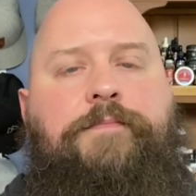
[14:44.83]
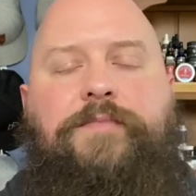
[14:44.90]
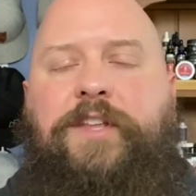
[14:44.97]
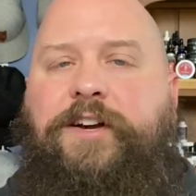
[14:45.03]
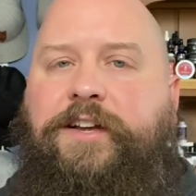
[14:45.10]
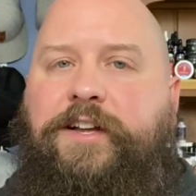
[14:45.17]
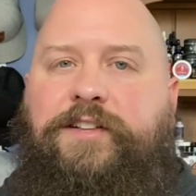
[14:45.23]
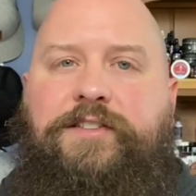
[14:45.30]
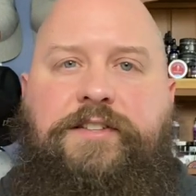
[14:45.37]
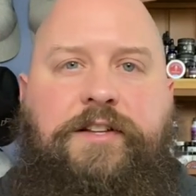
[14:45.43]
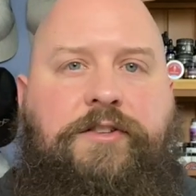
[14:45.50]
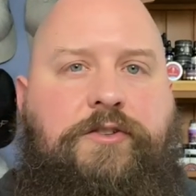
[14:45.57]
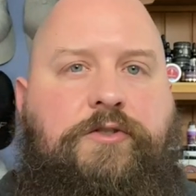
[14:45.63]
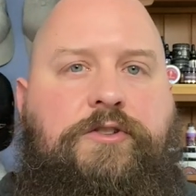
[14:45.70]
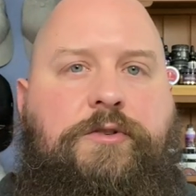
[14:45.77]
Again,
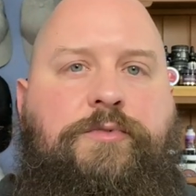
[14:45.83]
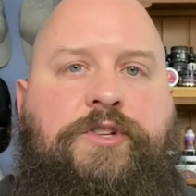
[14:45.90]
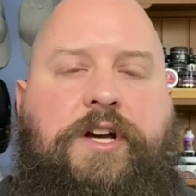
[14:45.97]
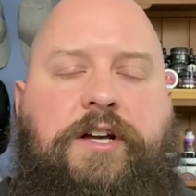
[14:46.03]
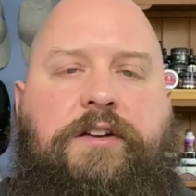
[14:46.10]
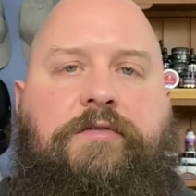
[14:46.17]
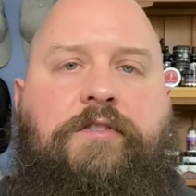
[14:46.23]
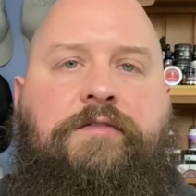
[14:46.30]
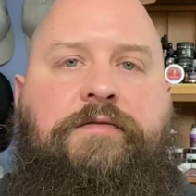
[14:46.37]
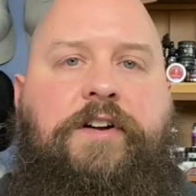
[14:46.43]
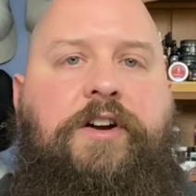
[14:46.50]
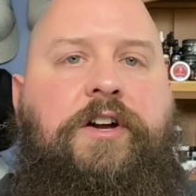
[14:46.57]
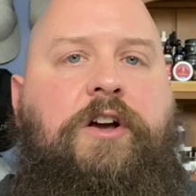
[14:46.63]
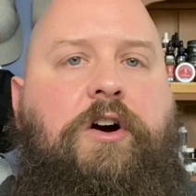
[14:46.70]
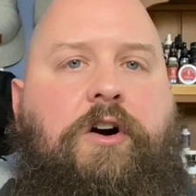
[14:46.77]
scents are subjective. They're
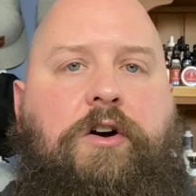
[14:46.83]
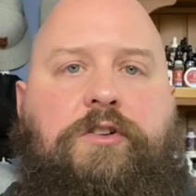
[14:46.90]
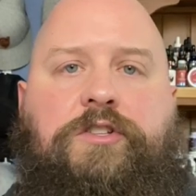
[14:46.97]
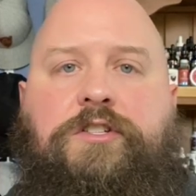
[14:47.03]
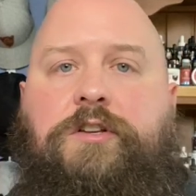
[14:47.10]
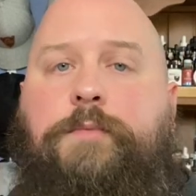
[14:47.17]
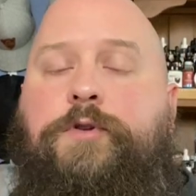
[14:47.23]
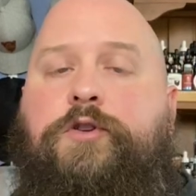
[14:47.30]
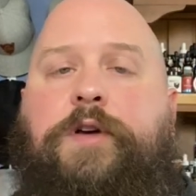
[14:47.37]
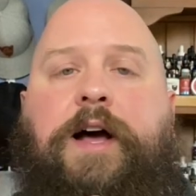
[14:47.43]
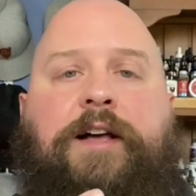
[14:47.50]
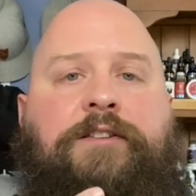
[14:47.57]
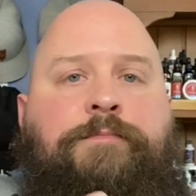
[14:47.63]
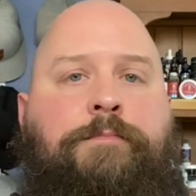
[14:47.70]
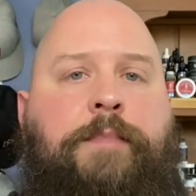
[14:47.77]
very hard. Some of you
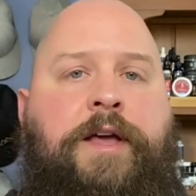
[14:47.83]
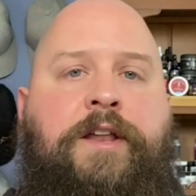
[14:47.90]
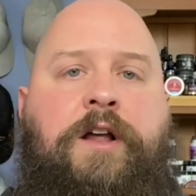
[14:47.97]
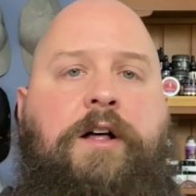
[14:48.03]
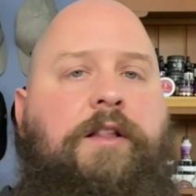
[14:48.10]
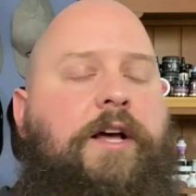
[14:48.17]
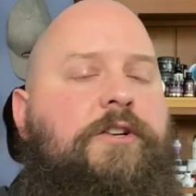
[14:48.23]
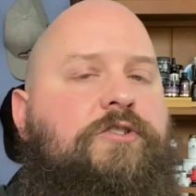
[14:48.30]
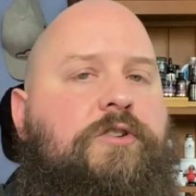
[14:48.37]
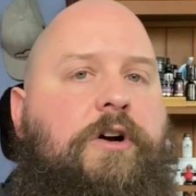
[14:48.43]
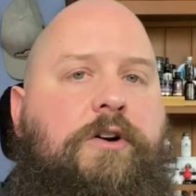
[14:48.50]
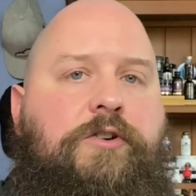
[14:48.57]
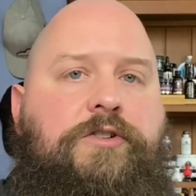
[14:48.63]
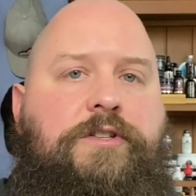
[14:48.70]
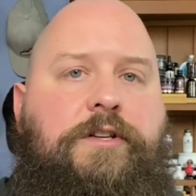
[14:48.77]
guys may not like
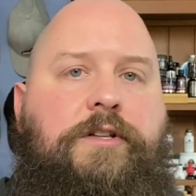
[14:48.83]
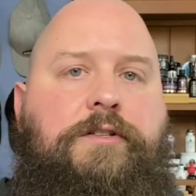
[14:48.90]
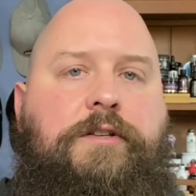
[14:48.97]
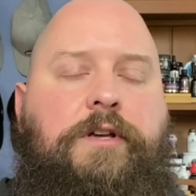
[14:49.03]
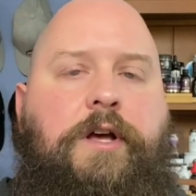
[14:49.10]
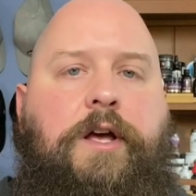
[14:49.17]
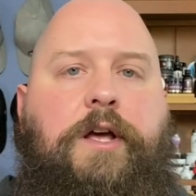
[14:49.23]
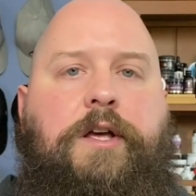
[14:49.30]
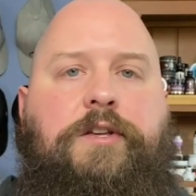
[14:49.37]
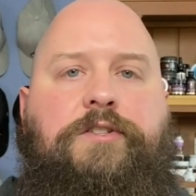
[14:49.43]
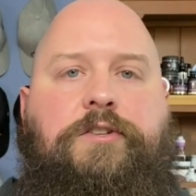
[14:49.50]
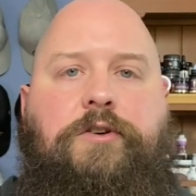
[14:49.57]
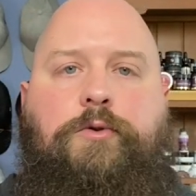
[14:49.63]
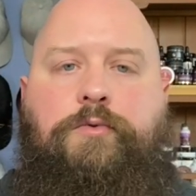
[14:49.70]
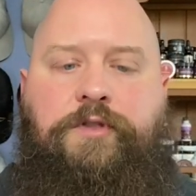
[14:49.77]
stronger scents.
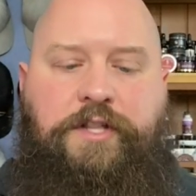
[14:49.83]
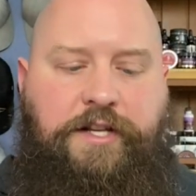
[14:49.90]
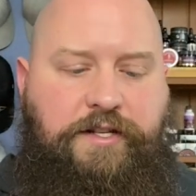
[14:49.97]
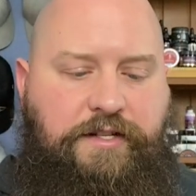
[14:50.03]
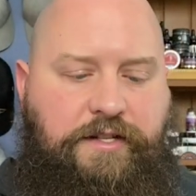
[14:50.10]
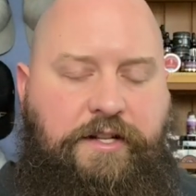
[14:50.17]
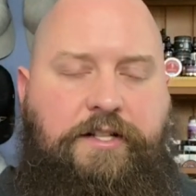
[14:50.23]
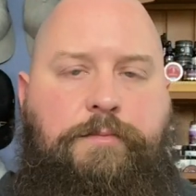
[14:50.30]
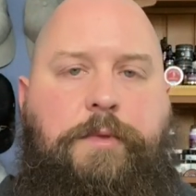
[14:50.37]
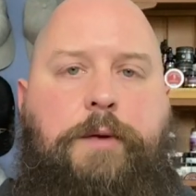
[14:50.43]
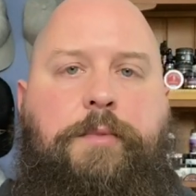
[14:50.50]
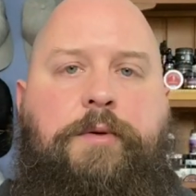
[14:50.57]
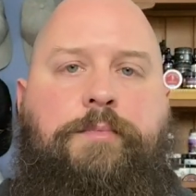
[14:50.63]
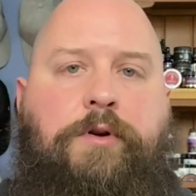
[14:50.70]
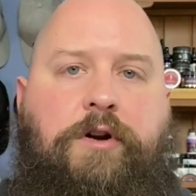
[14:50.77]
So these scents may
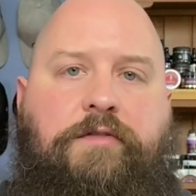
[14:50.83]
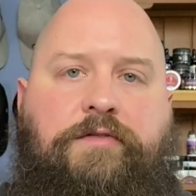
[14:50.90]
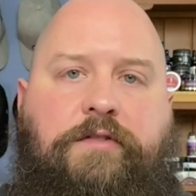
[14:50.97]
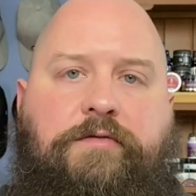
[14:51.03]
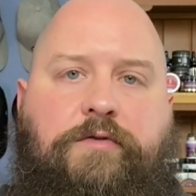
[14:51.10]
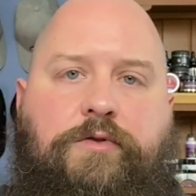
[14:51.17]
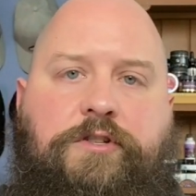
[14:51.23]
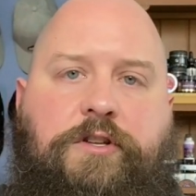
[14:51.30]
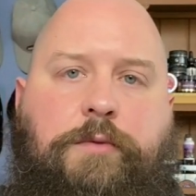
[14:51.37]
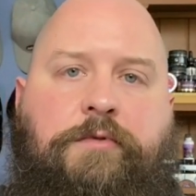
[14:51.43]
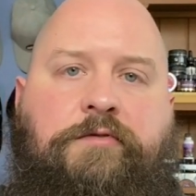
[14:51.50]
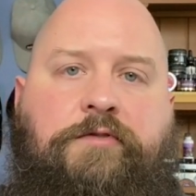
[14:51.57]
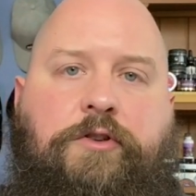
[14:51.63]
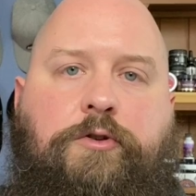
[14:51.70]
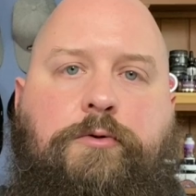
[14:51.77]
be perfect for some
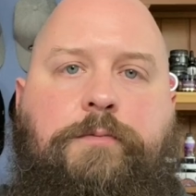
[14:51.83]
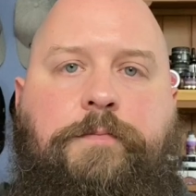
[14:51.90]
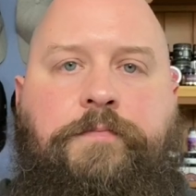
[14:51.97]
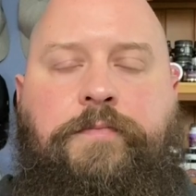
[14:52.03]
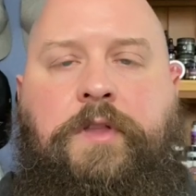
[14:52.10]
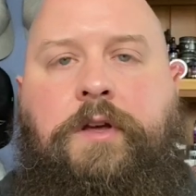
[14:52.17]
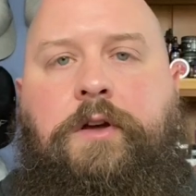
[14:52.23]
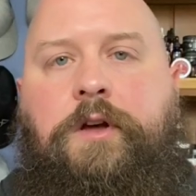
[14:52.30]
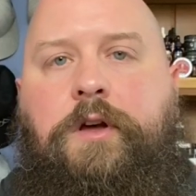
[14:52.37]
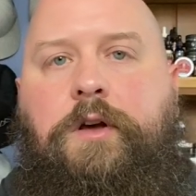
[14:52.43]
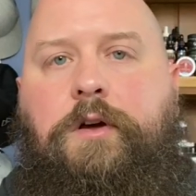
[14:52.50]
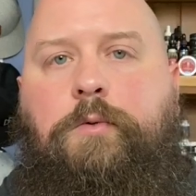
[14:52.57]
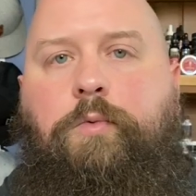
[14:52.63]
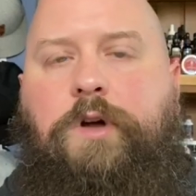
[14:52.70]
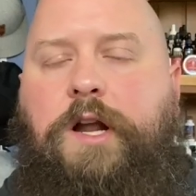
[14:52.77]
of you.
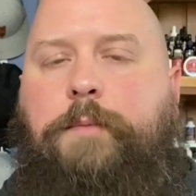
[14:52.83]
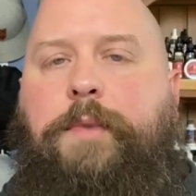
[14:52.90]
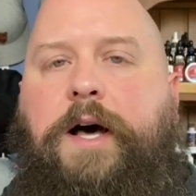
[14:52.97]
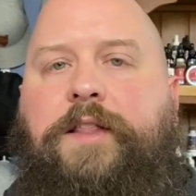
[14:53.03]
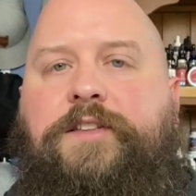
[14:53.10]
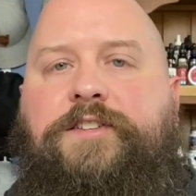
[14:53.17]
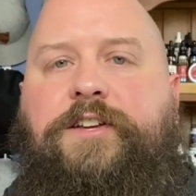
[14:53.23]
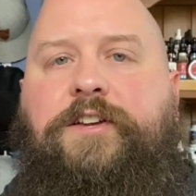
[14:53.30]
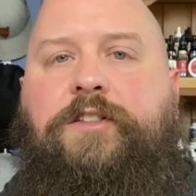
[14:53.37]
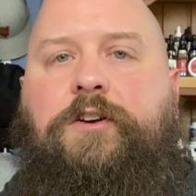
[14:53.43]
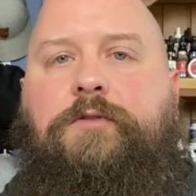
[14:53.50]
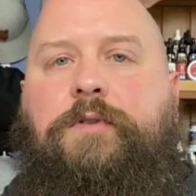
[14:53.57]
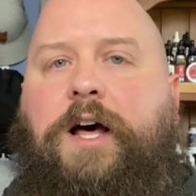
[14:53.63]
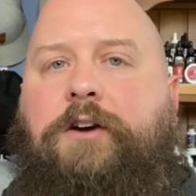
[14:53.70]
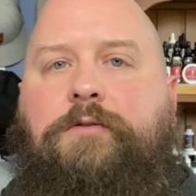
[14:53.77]
Would I buy these again
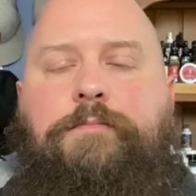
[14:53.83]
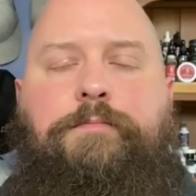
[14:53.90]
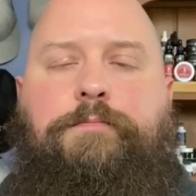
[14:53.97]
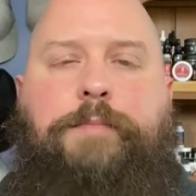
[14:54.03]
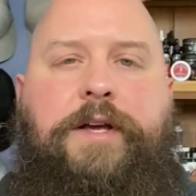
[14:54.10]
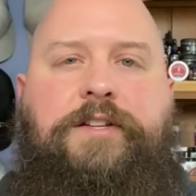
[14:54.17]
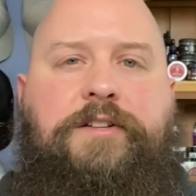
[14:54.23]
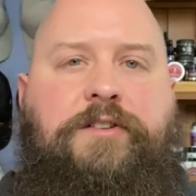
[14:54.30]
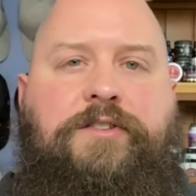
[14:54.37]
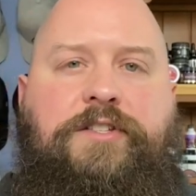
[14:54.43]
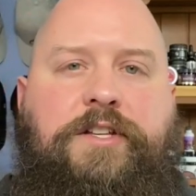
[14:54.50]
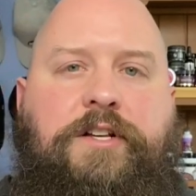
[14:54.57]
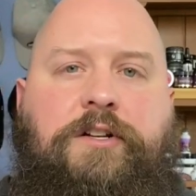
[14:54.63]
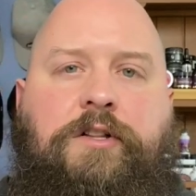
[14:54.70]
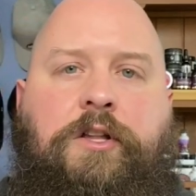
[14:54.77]
though? I don't. Based on
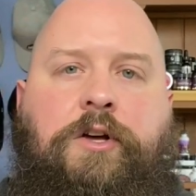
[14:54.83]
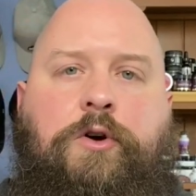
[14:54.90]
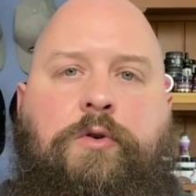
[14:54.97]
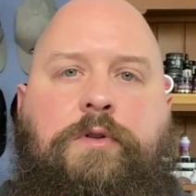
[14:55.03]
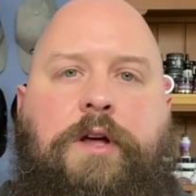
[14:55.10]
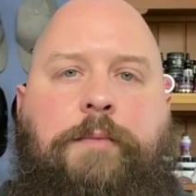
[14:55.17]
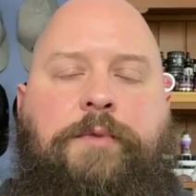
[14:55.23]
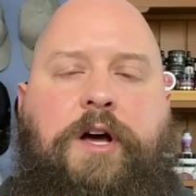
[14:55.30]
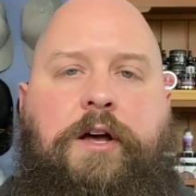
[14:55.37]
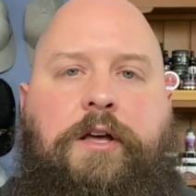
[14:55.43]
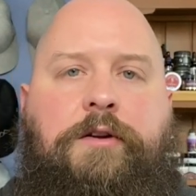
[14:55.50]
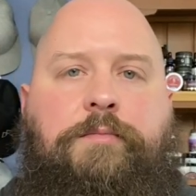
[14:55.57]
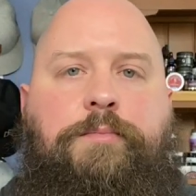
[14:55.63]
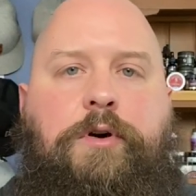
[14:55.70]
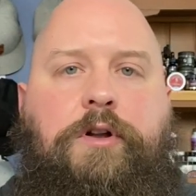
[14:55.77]
scent alone, I'm not
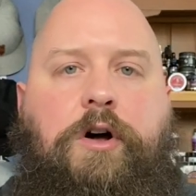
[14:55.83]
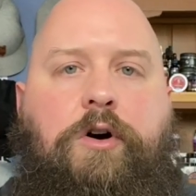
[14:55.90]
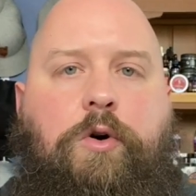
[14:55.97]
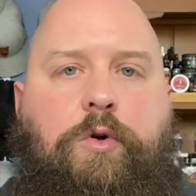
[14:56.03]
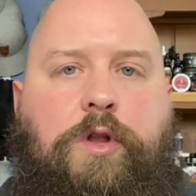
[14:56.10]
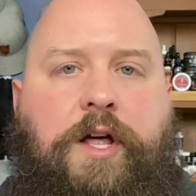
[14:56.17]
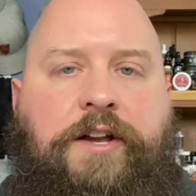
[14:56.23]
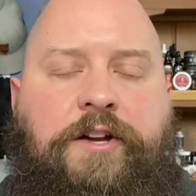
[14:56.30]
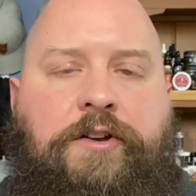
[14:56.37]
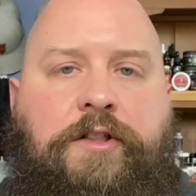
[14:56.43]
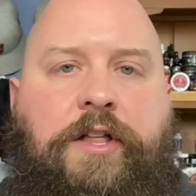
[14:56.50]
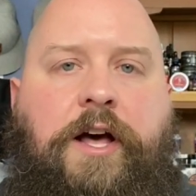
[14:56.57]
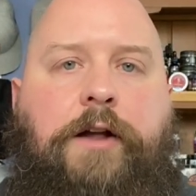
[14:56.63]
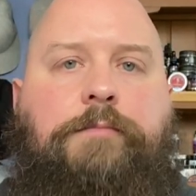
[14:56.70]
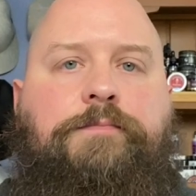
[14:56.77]
going to put a whole lot into
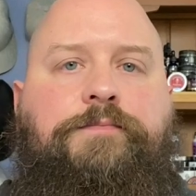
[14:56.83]
that.